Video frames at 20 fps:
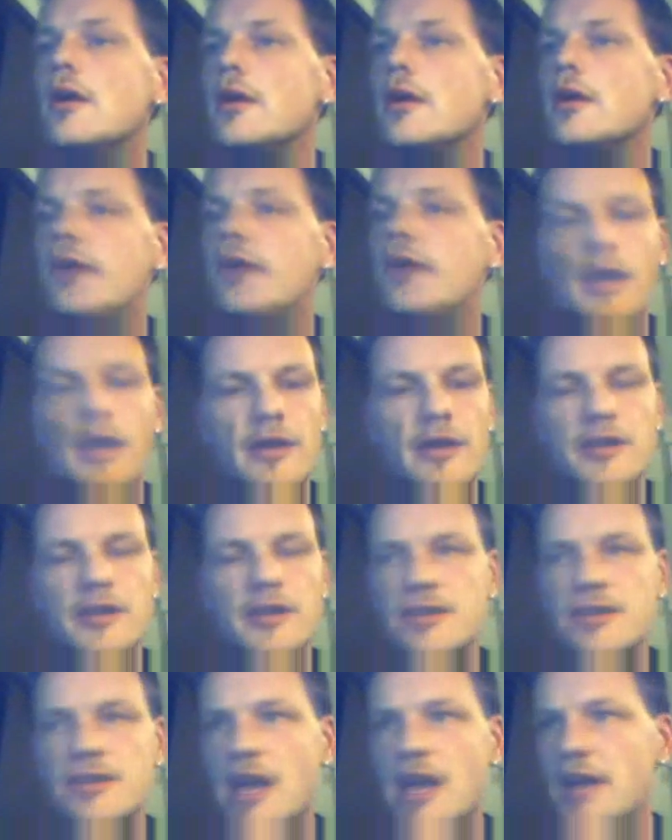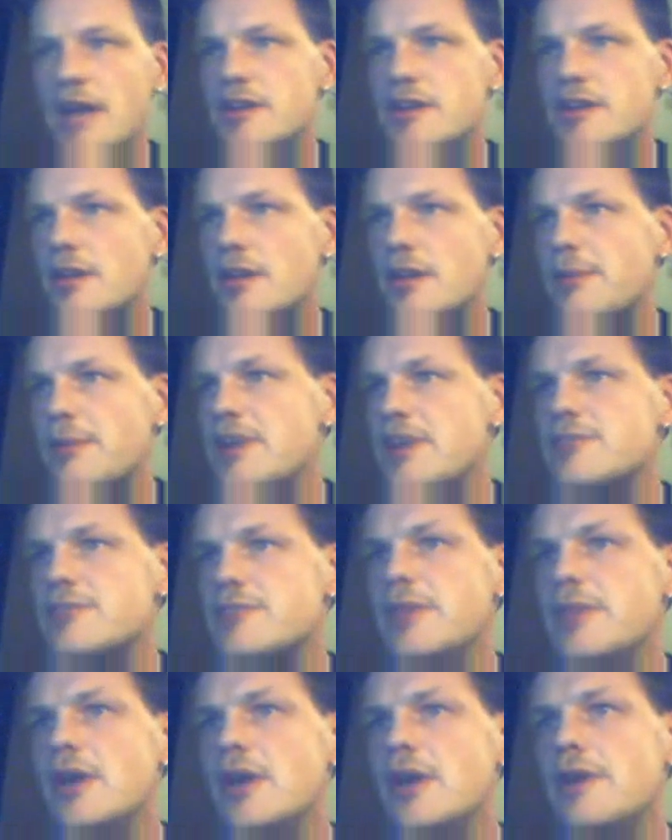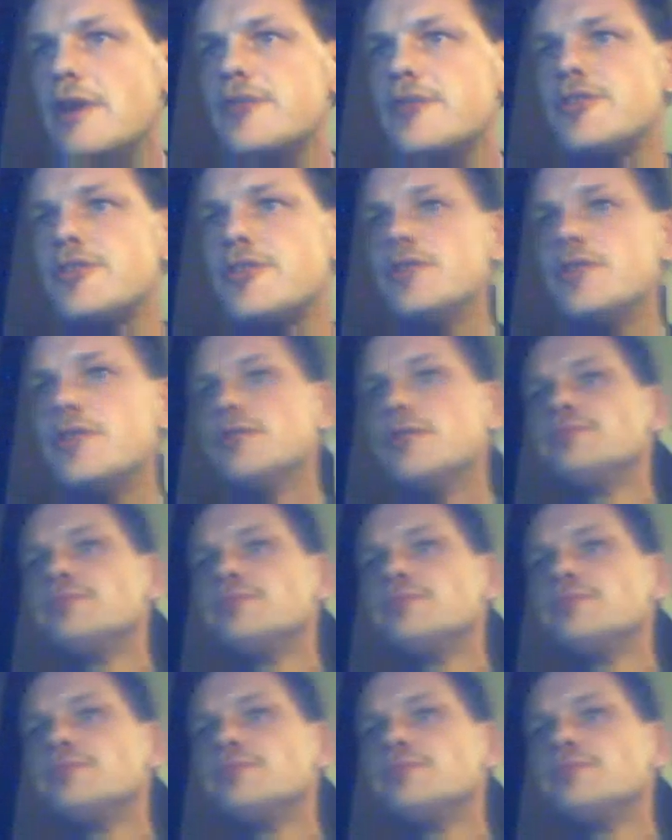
Yeah, this article pissed me off too.